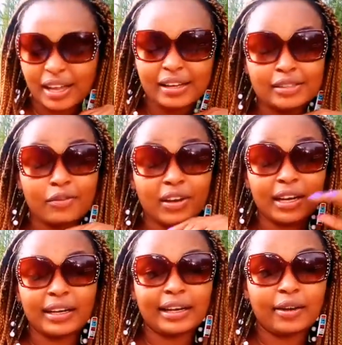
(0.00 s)
So vile
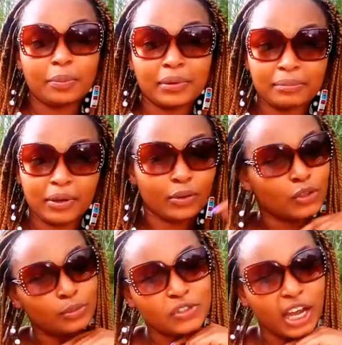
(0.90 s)
nili open my
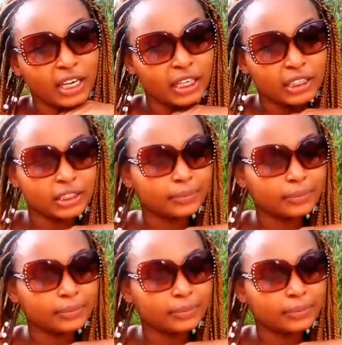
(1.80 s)
YouTube channel,